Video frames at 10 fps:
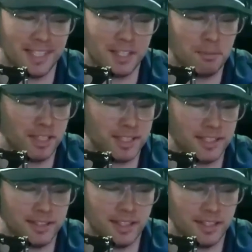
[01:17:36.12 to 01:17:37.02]

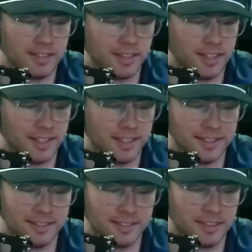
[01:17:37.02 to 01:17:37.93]
Anybody that,
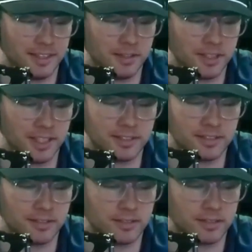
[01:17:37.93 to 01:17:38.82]

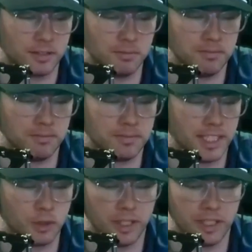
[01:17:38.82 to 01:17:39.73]
gets some
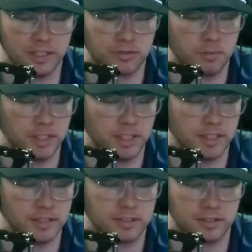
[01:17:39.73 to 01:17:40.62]
takeaways from
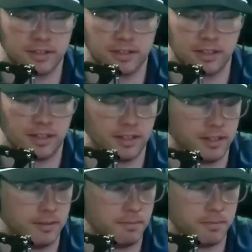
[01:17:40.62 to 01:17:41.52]
this,
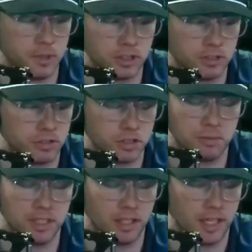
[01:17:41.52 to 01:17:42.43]
which
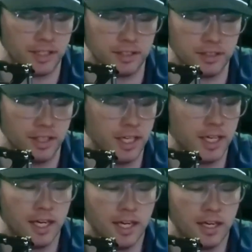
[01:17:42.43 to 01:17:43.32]
should be a lot of you,
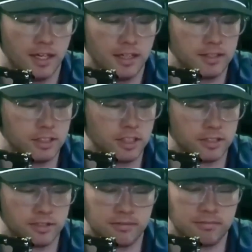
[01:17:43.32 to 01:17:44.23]

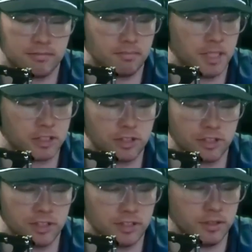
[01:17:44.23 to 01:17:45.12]
just make
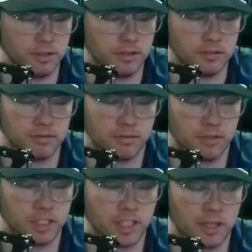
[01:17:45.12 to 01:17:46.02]
sure that you
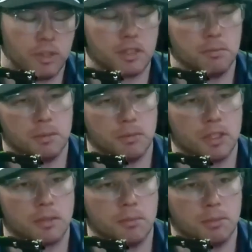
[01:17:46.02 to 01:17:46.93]
reach out. Where can
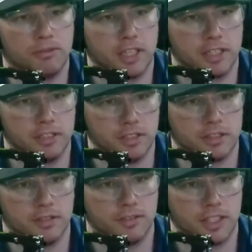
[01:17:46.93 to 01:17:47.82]
people find you
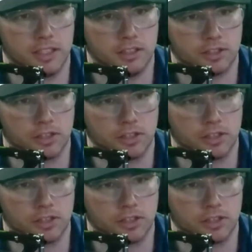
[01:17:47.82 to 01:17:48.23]
if they need your